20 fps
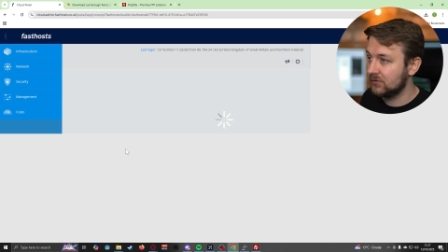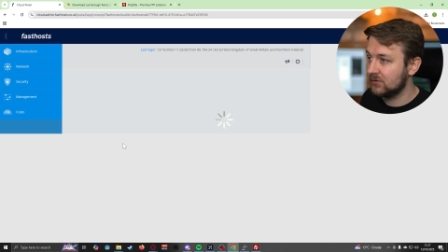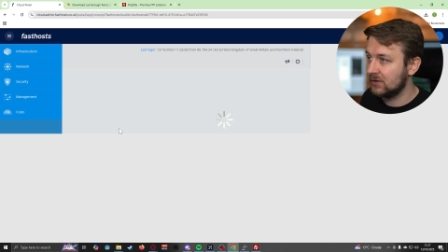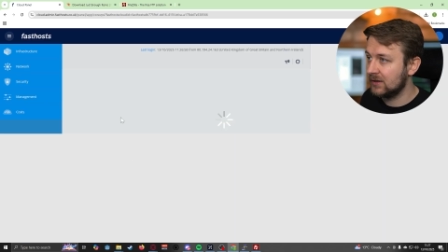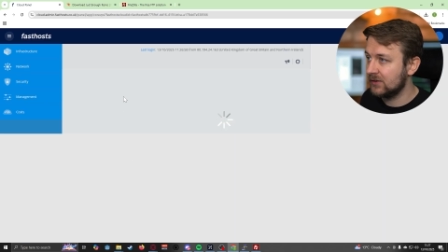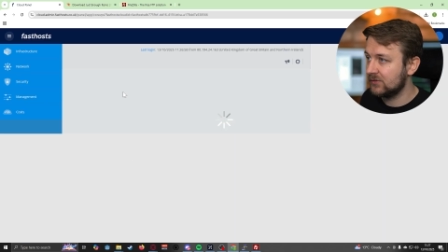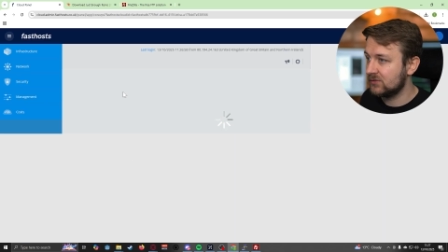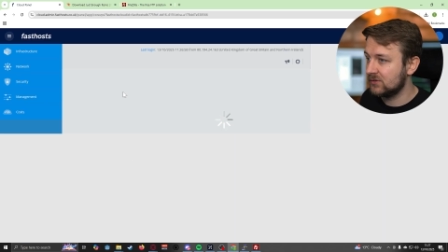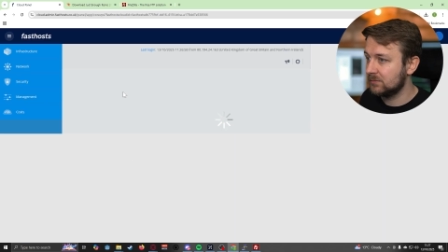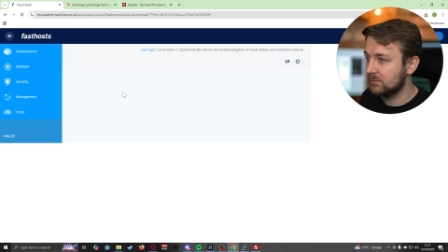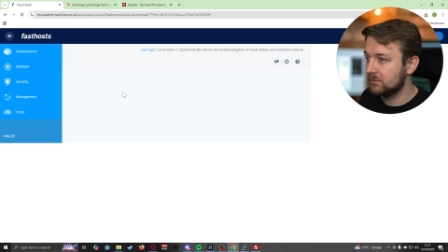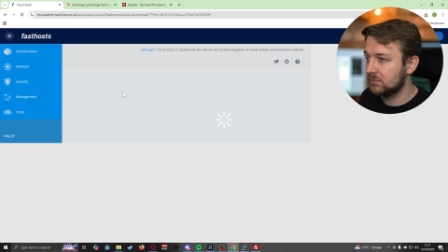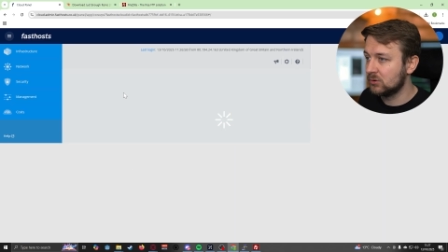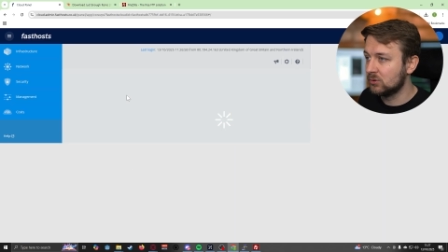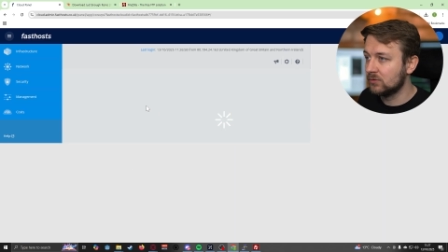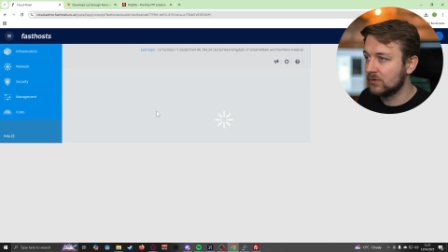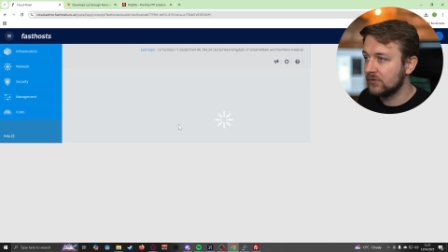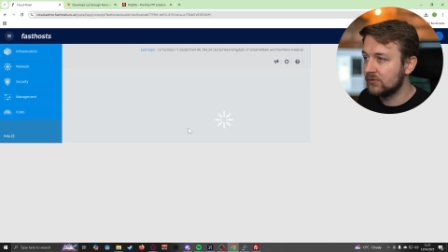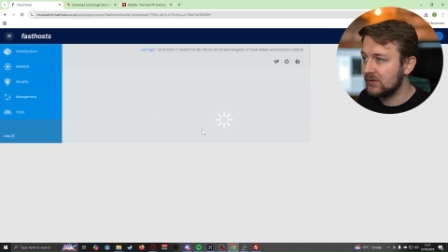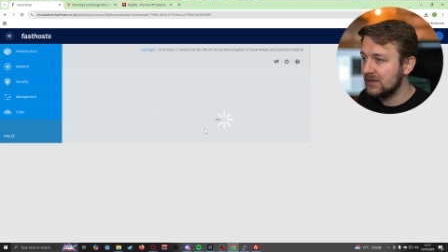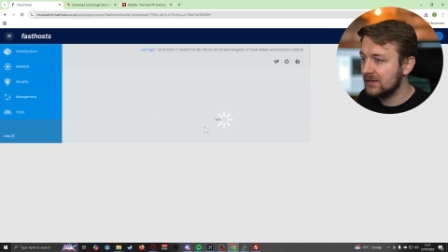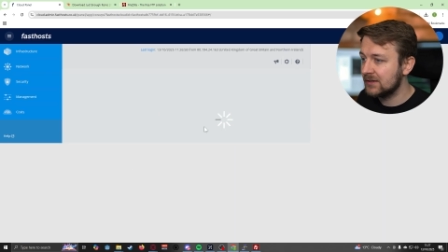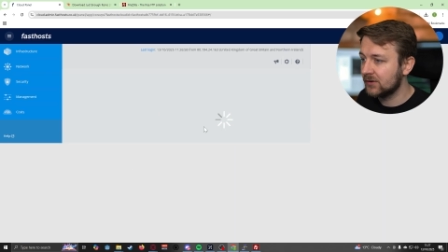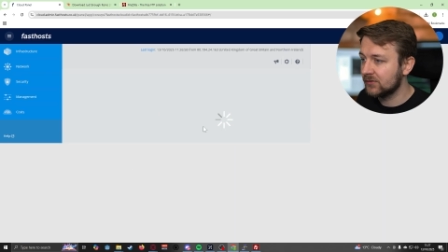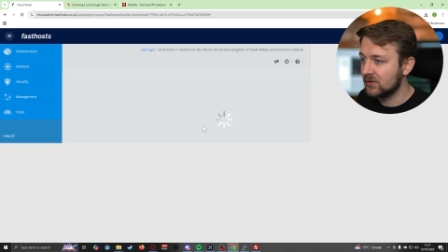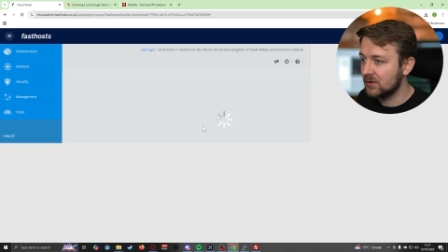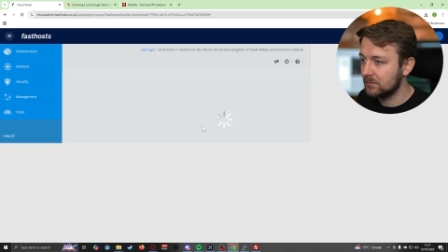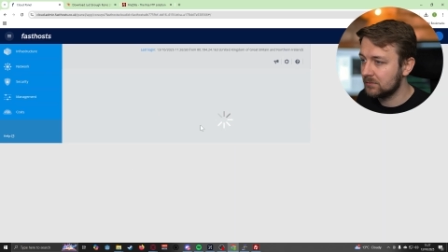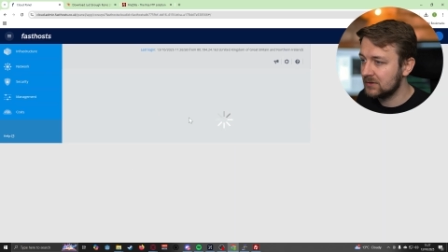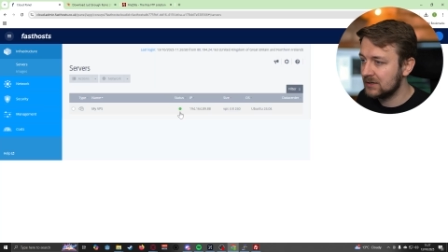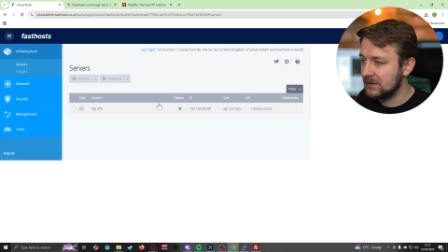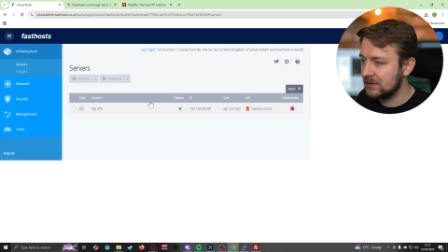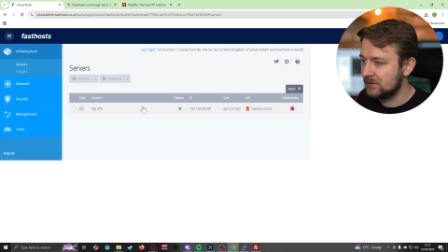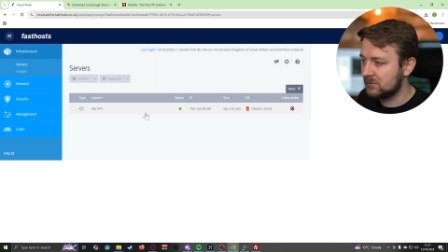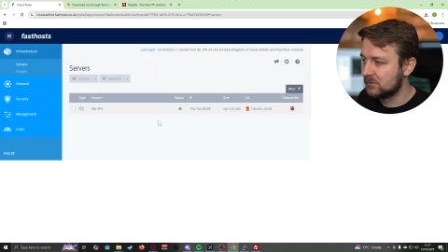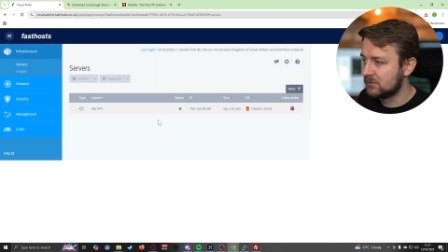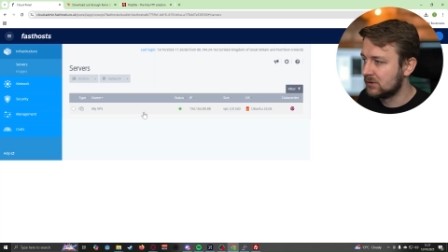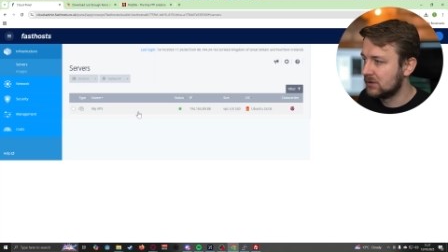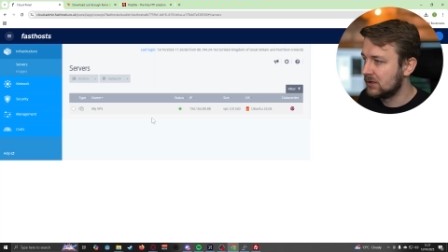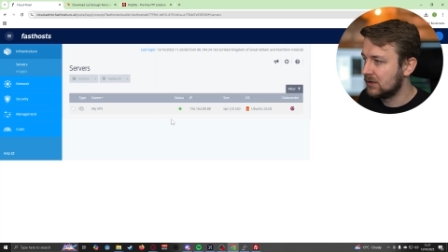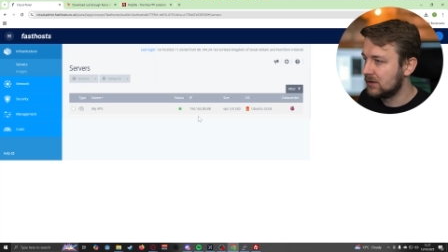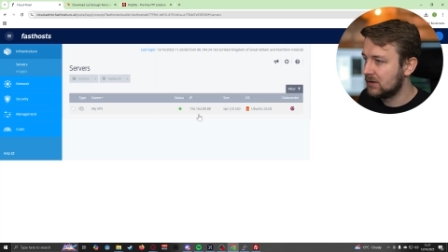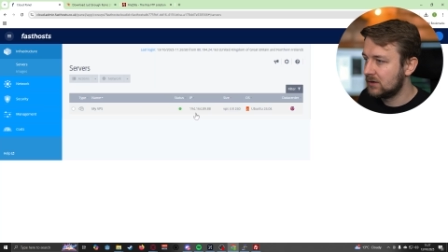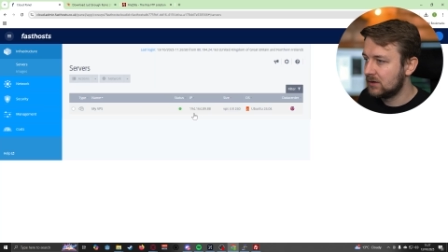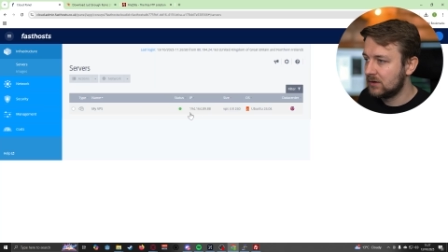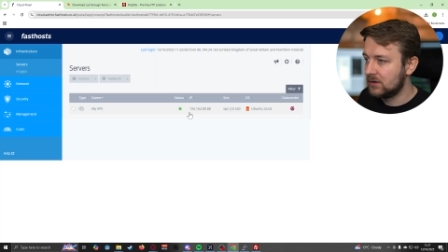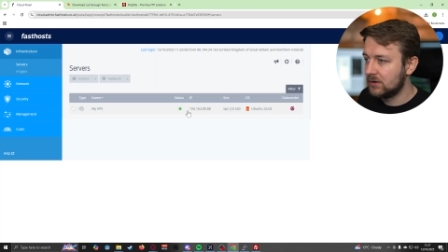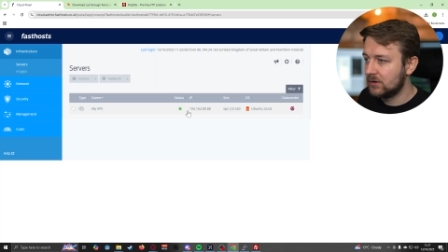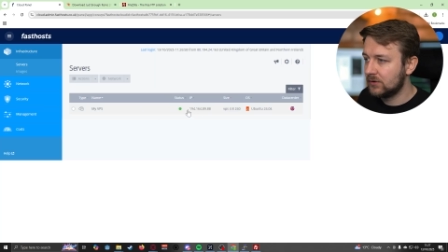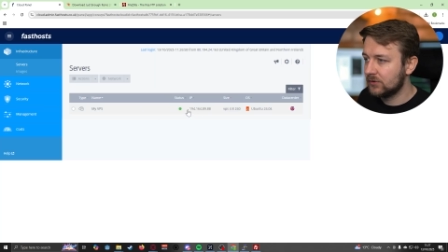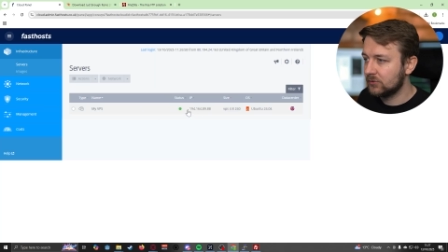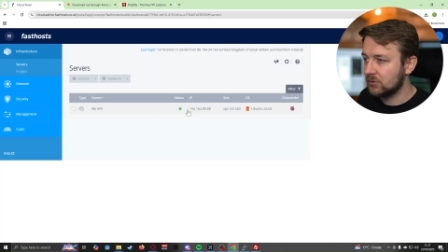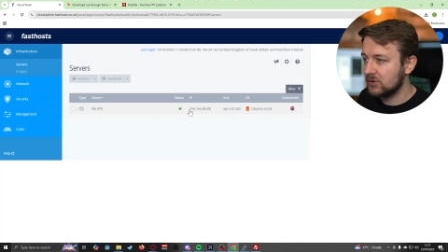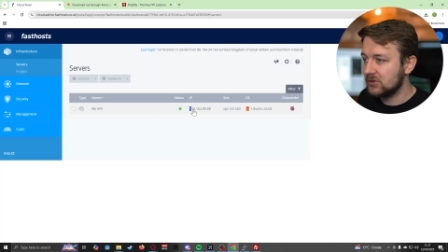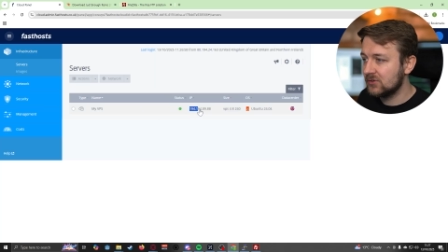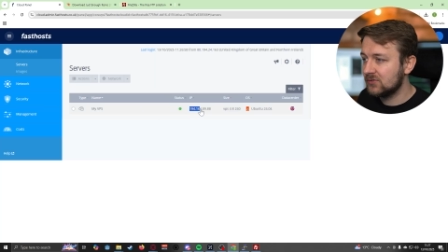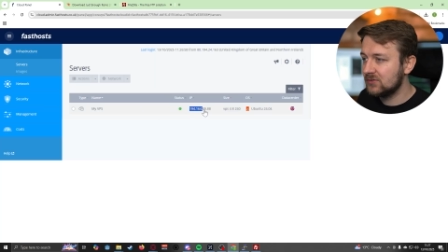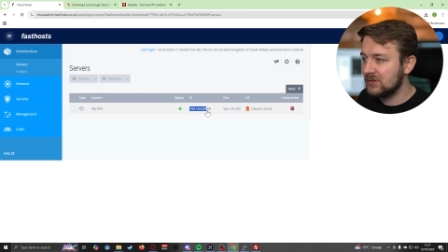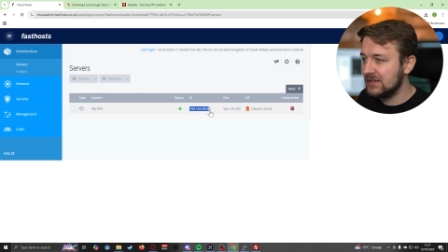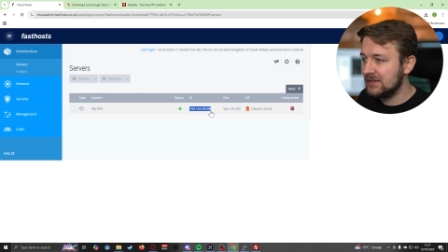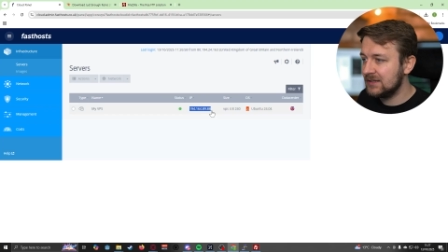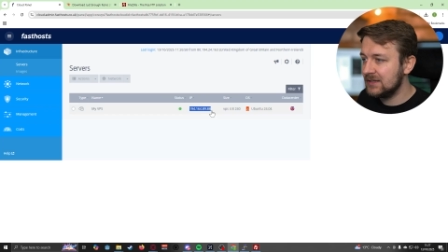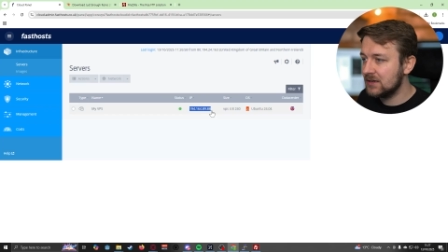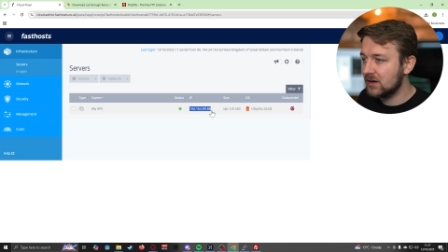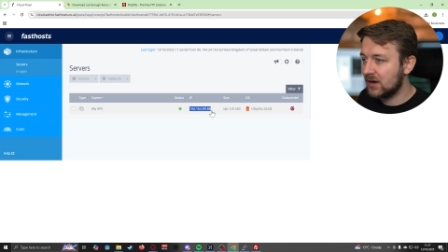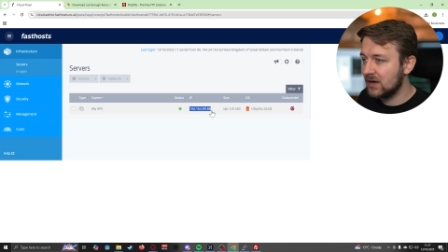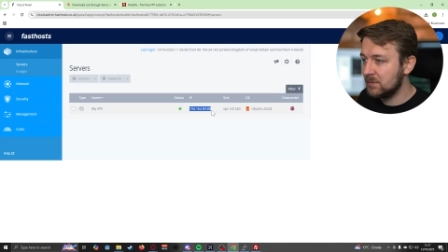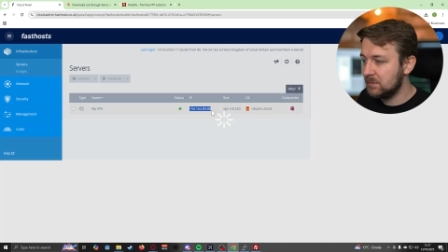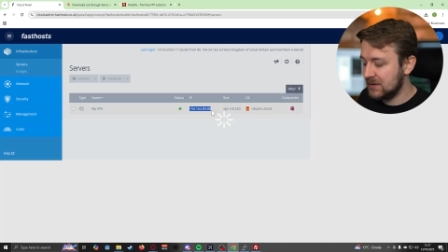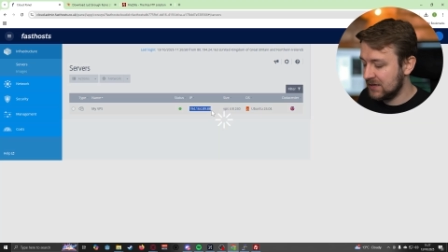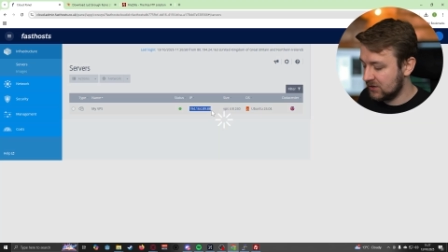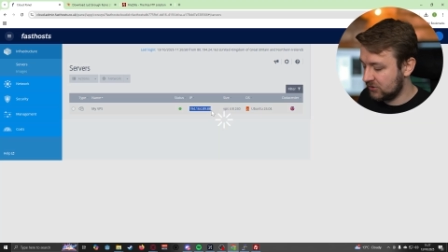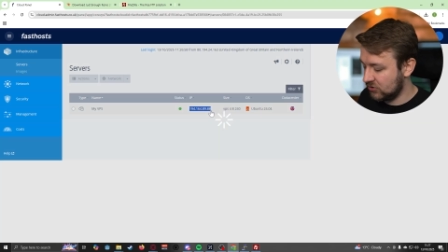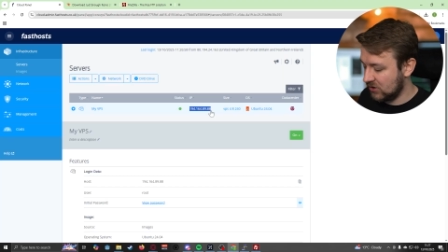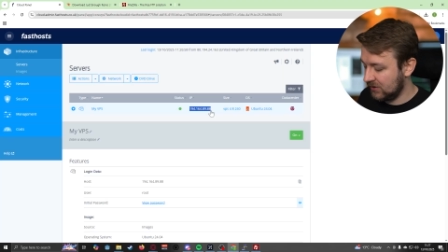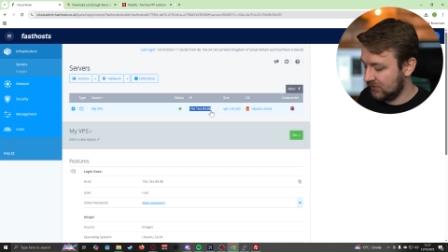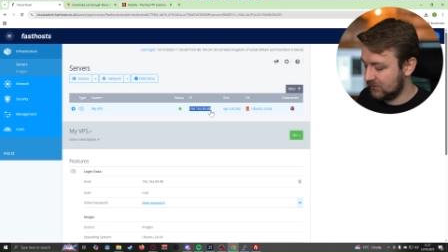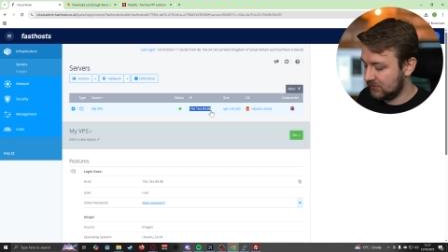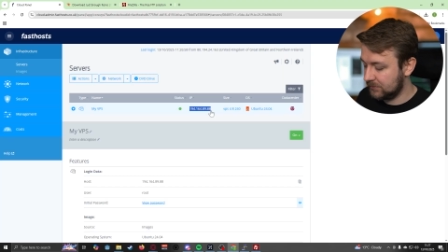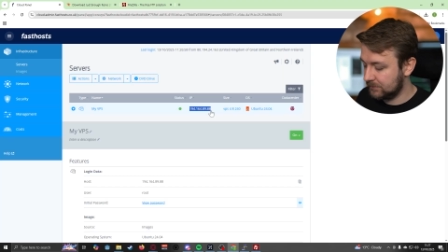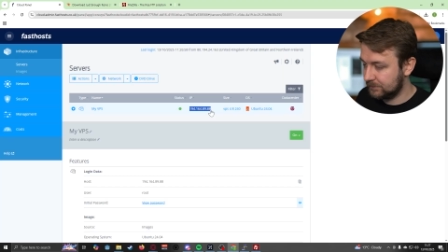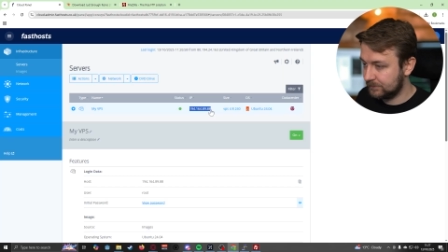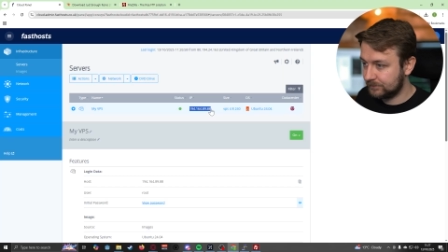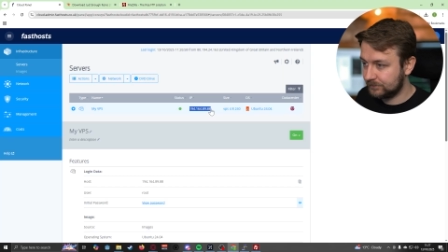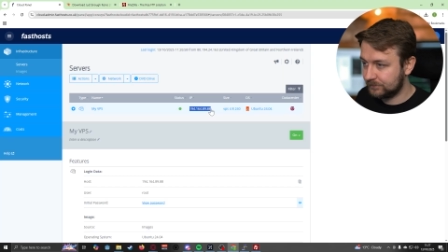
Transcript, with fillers: So let's just pull those details up now. So I just need the IP address